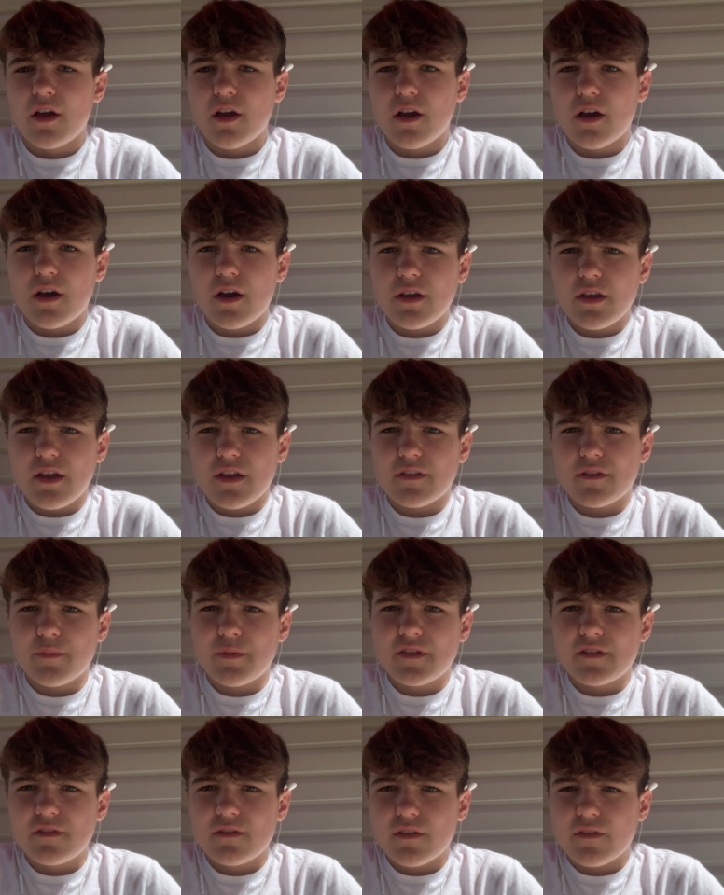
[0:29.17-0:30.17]
Yeah, it's a
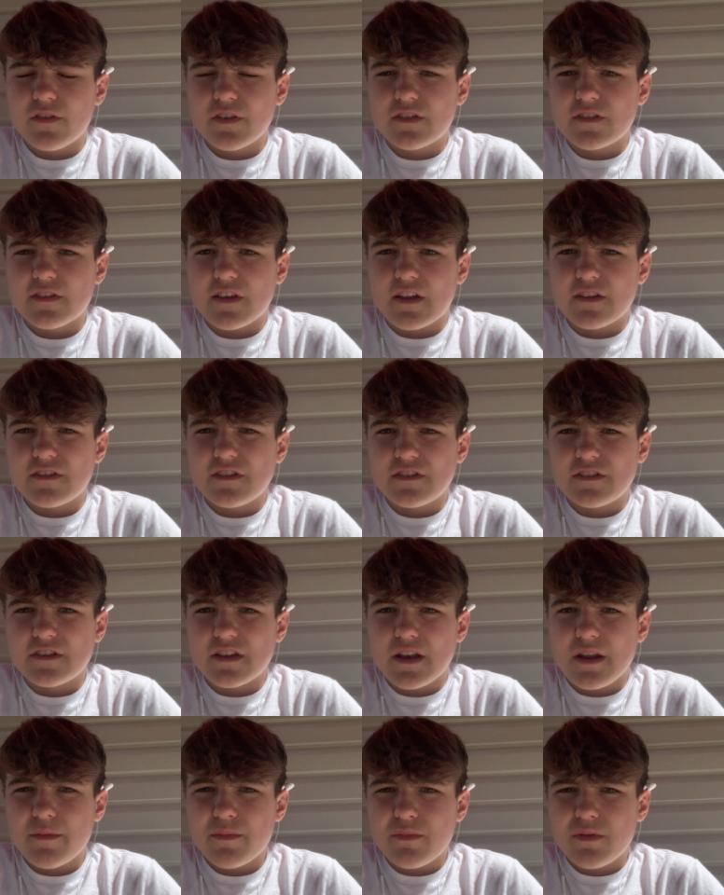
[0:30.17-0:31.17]
bit of a sketchy
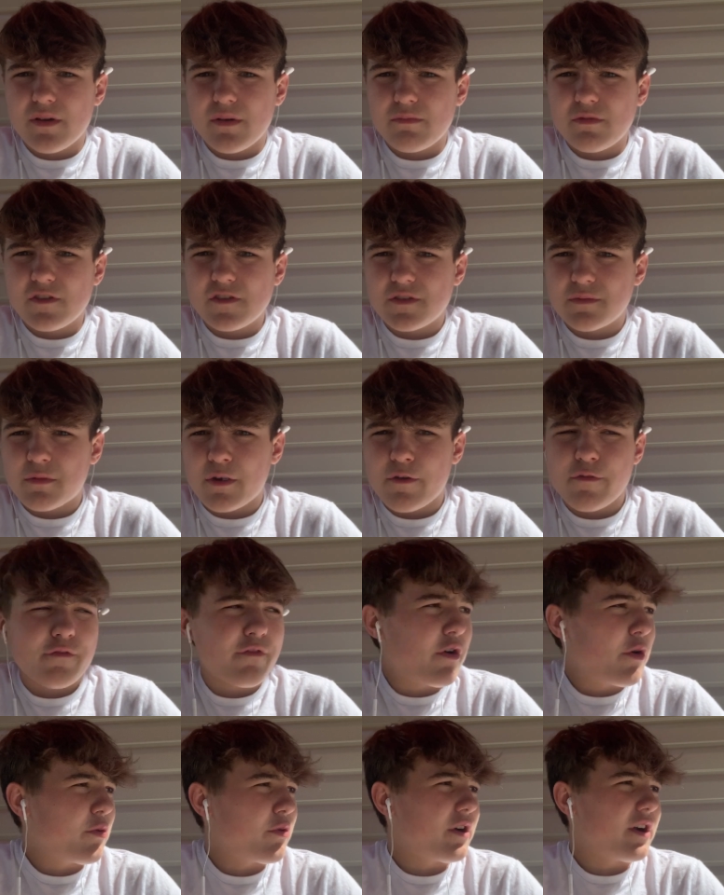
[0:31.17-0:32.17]
setup. I'm using my
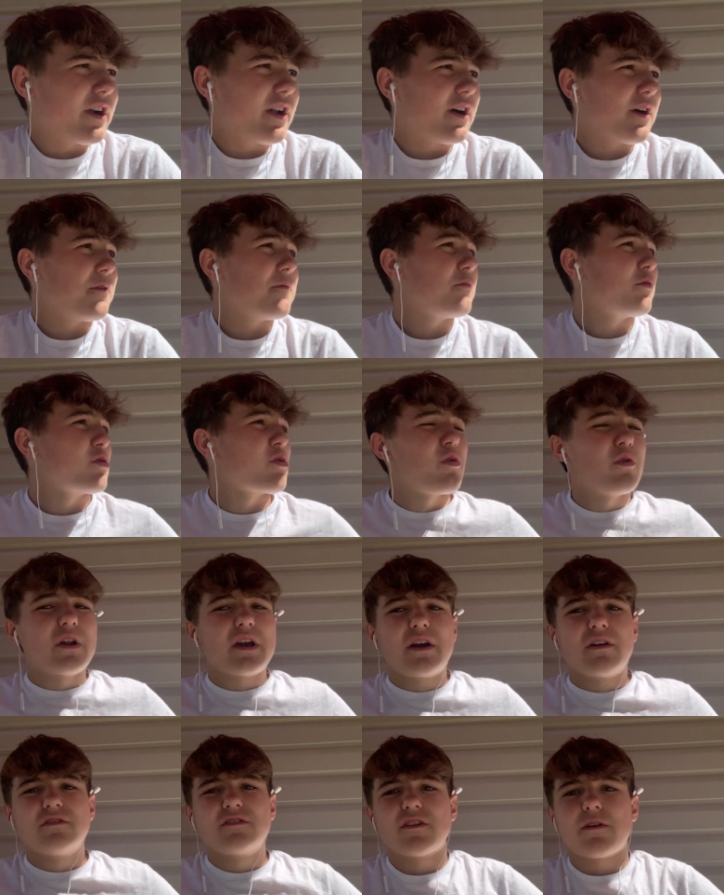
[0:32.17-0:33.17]
phone right now,
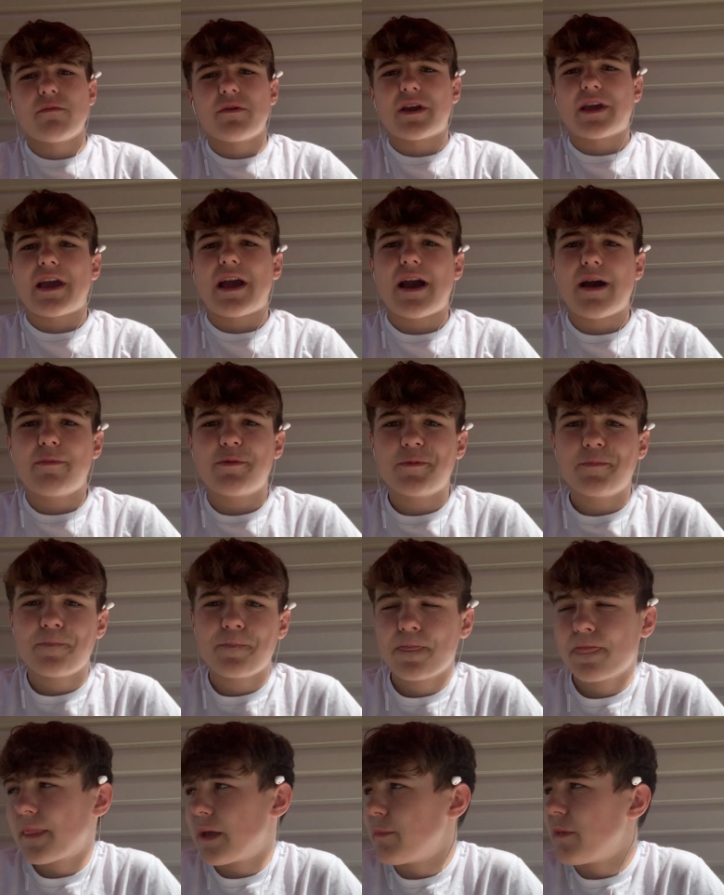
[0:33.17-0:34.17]
recording outside my cabin.
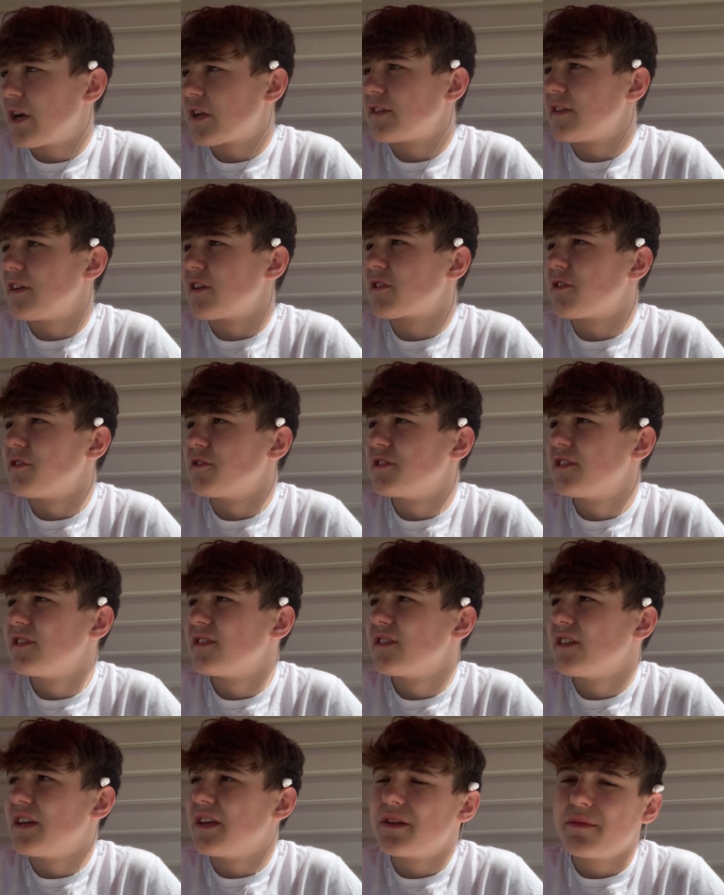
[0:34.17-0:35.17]
I'm actually at
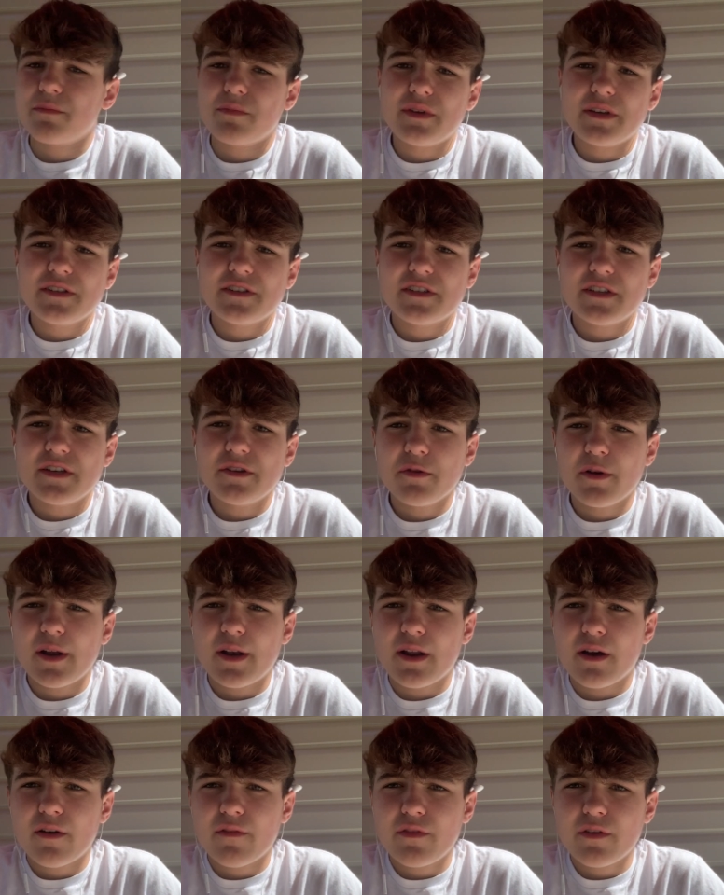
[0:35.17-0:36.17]
Cultus Lake, BC right
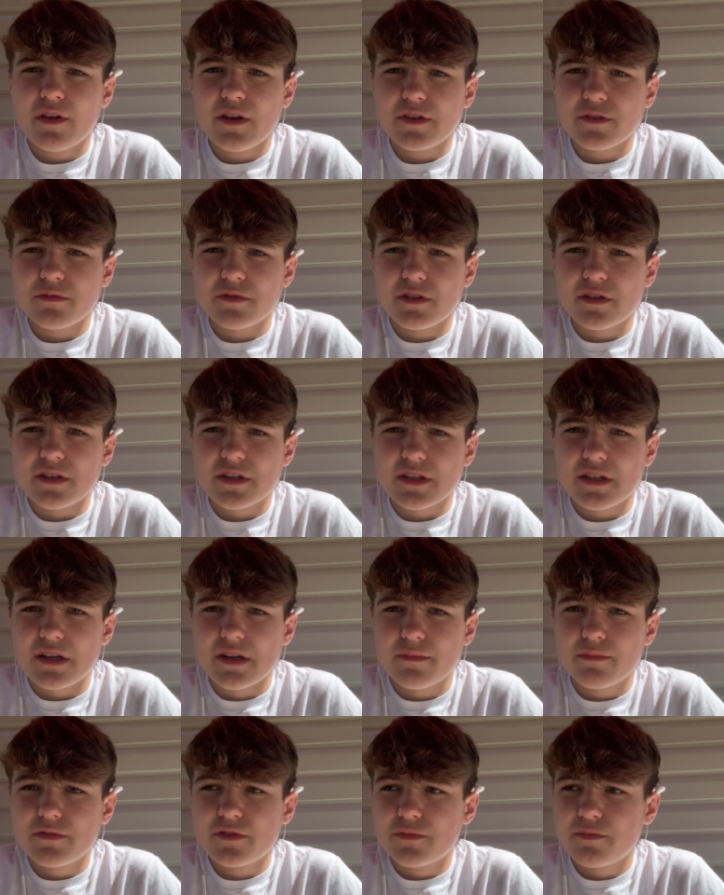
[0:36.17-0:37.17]
now, if you guys want to look that
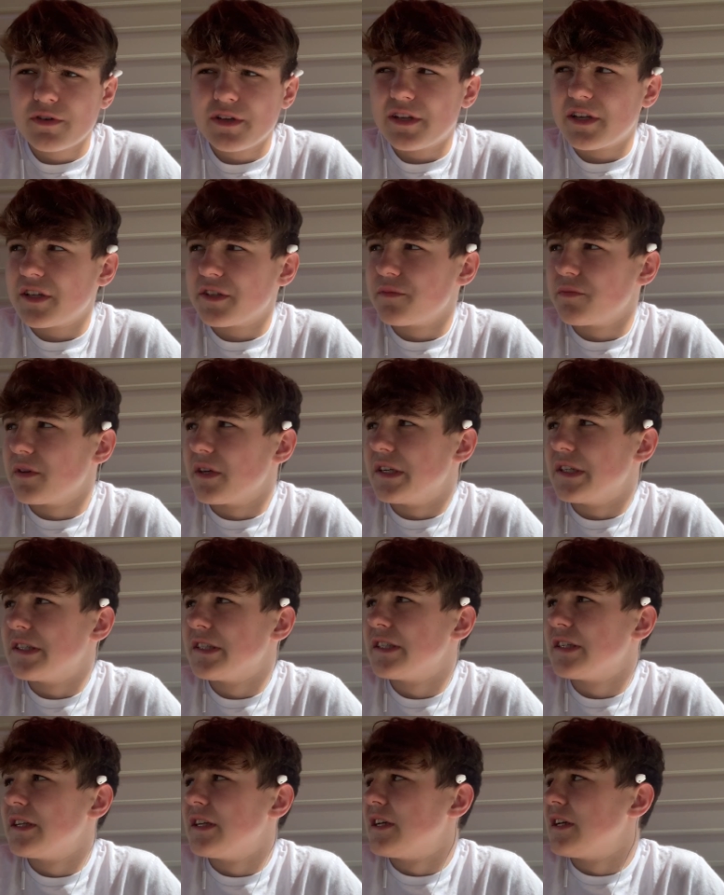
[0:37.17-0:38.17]
up. It's a pretty nice place.